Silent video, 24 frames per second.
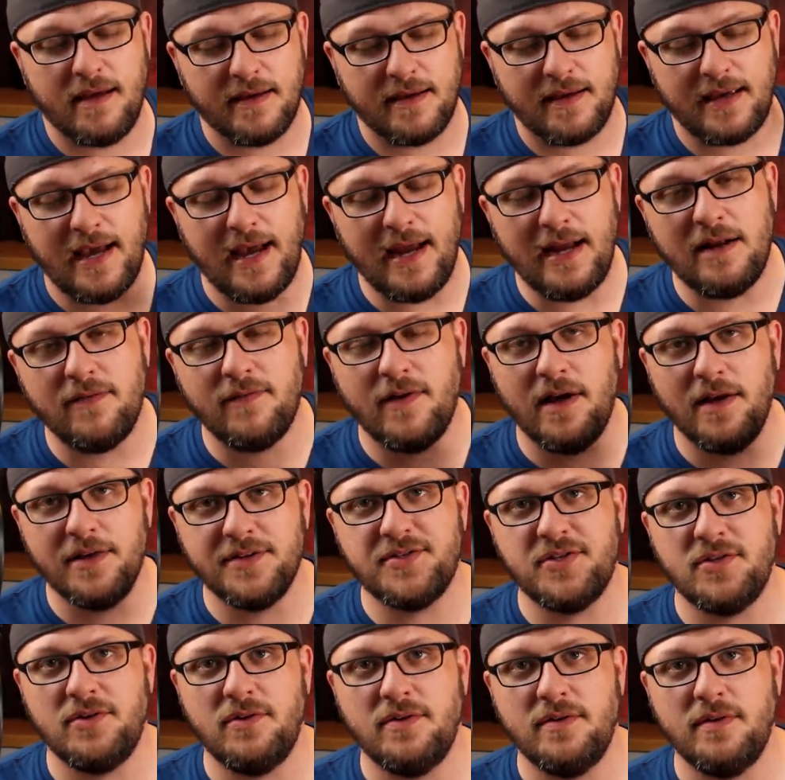kind of
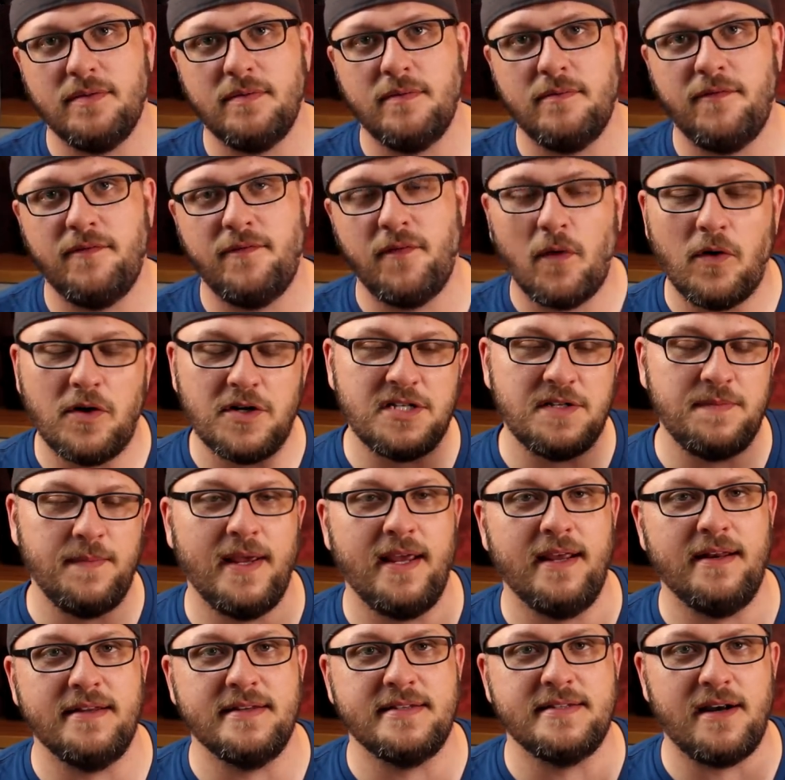also forced me
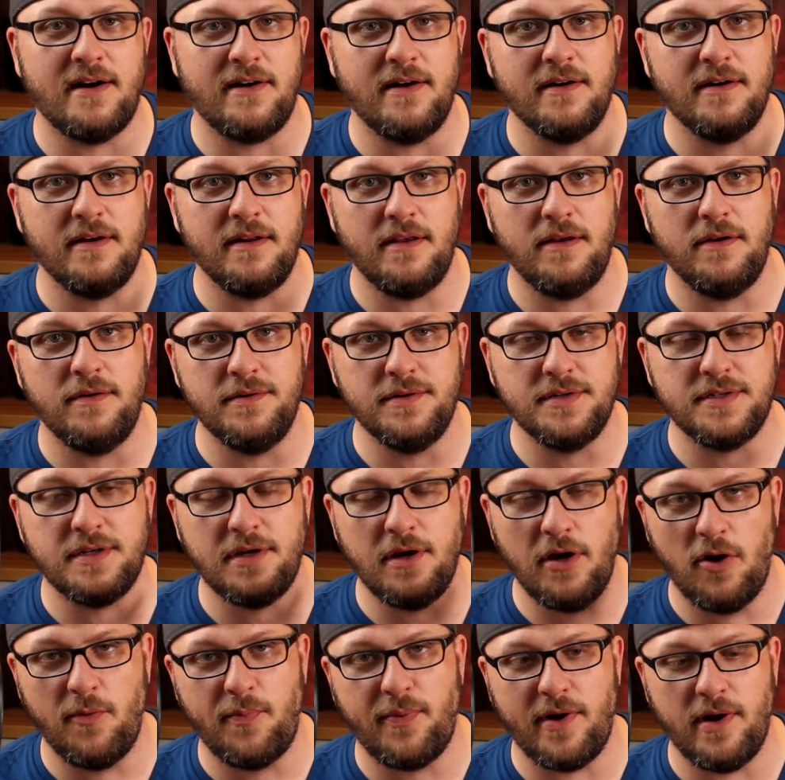into starting to use
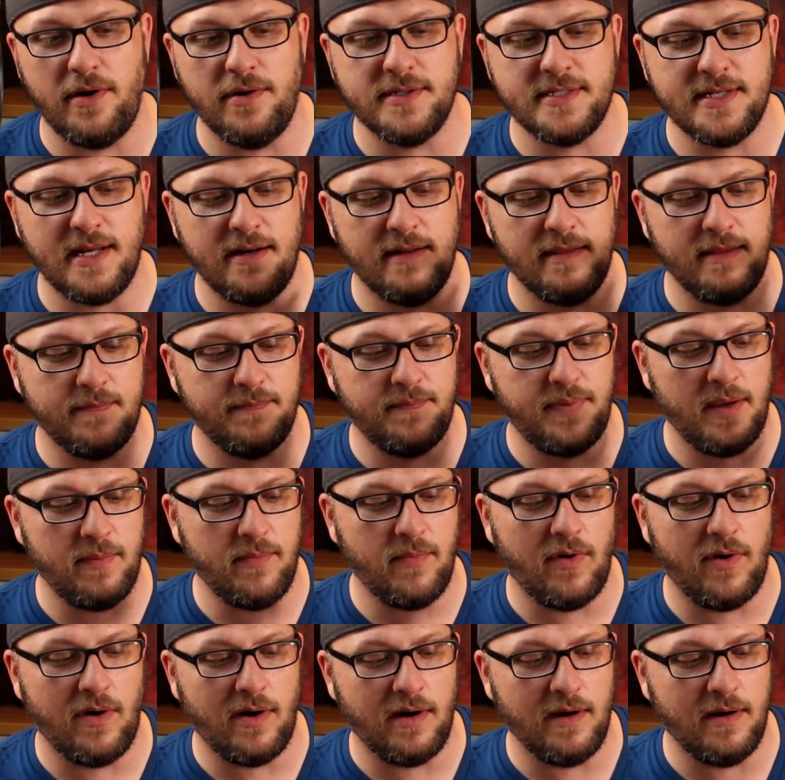GoPros in a bit
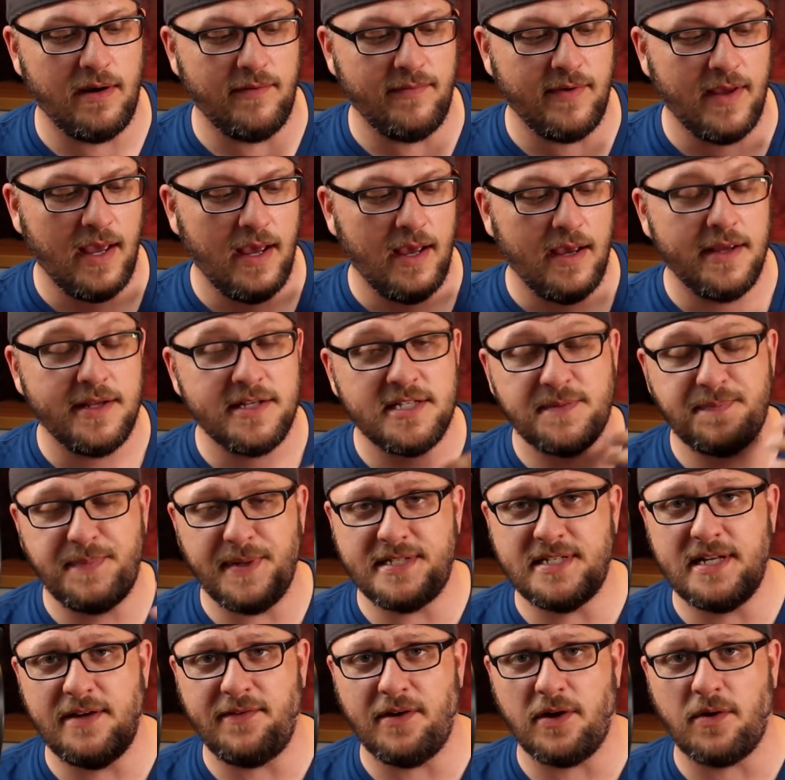more of
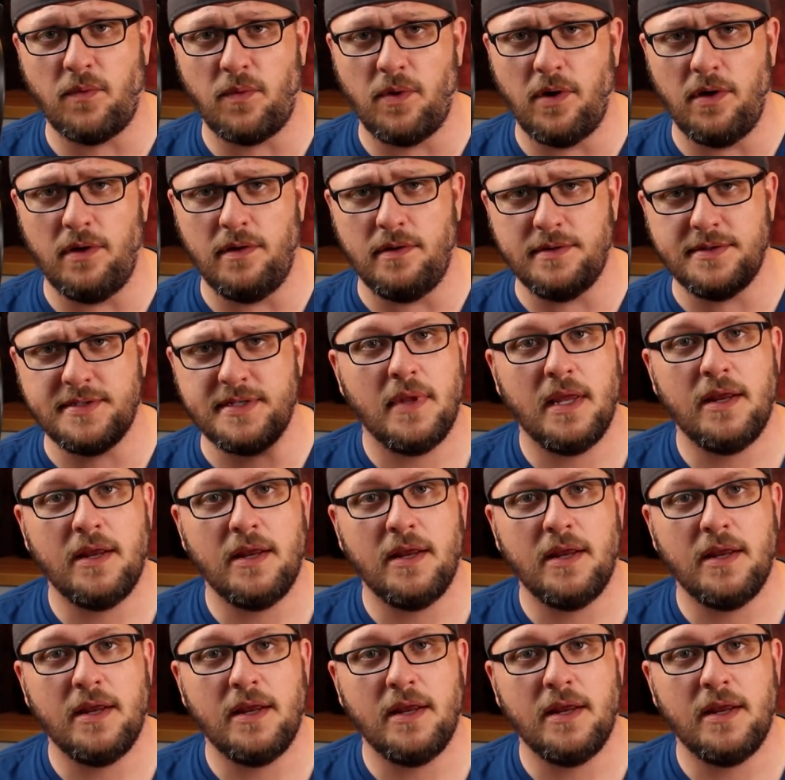specific roles.